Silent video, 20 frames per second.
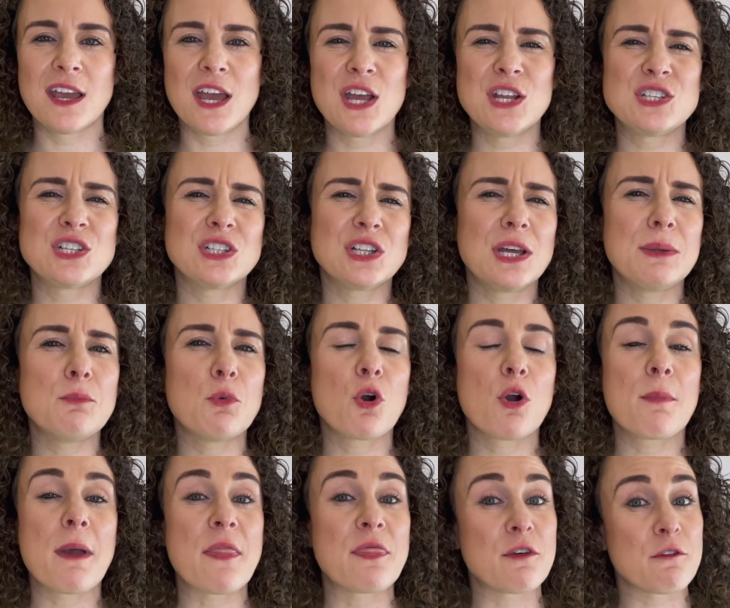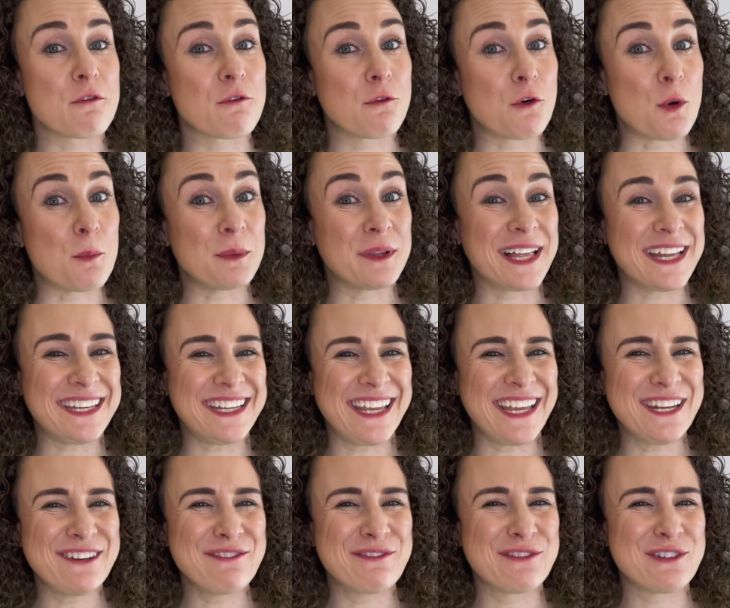To learn more about the formal and
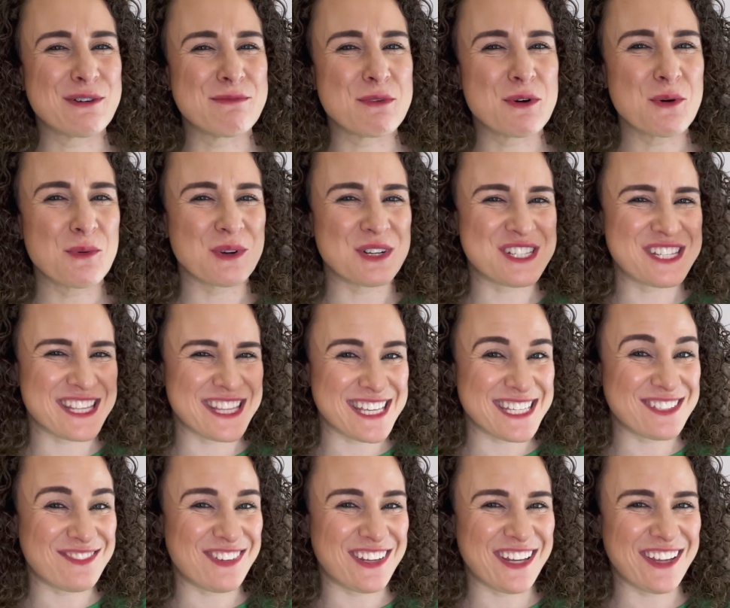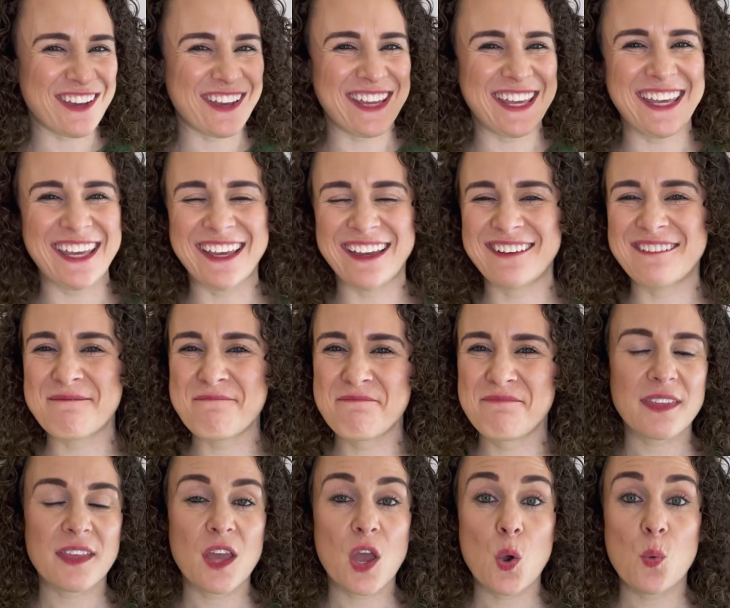informal, watch this video here.
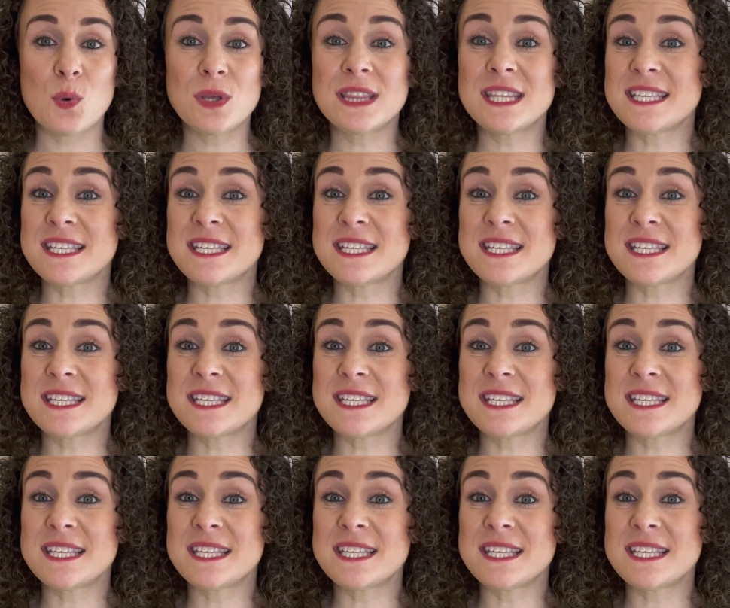With the